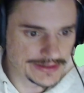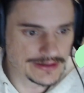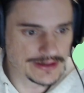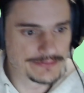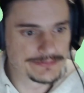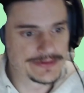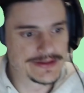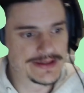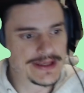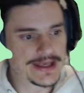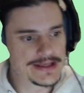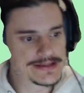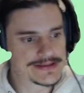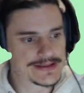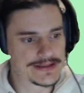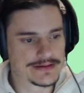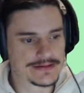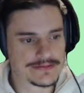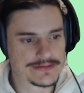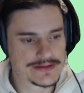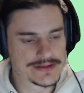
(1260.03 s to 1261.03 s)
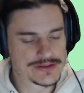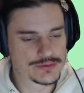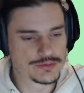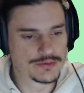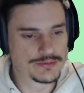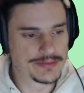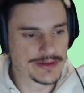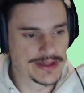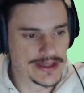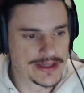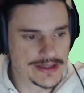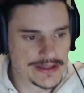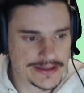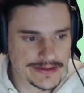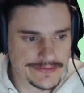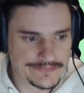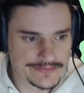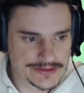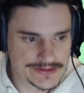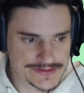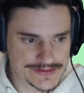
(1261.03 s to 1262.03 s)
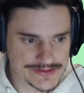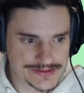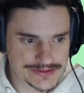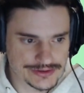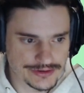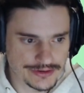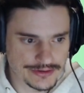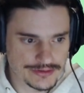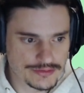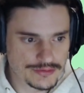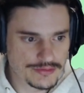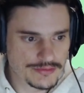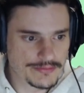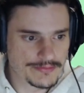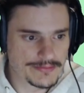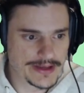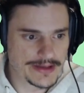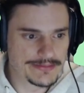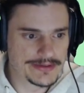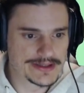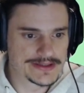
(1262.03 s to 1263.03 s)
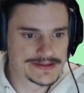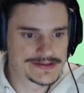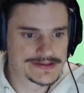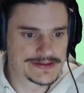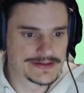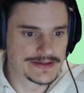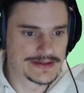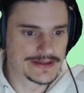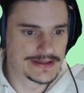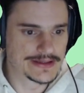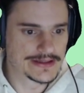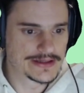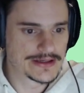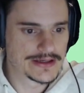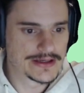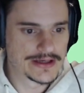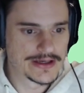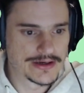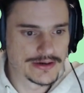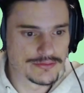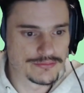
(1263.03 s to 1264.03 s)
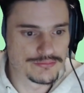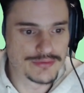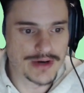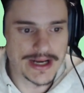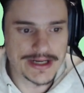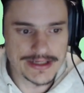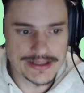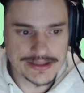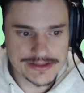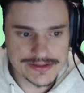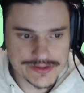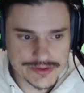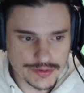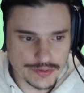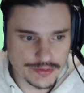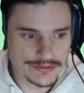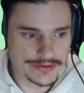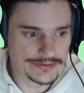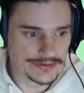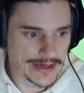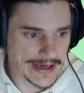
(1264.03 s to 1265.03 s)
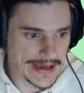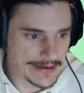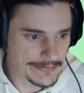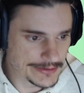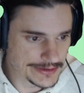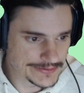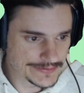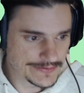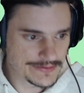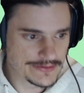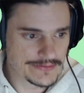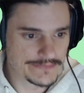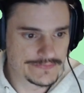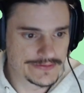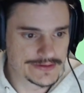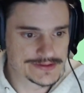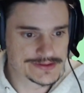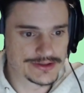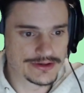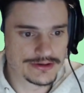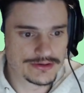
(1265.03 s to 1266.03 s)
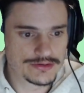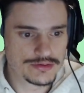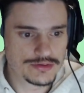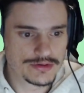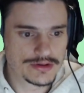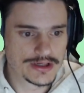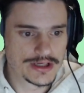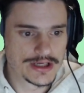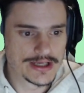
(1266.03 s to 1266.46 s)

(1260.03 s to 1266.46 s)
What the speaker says: I'm guessing this will be, given it's a circle, maybe it's the radius or the diameter of the circle.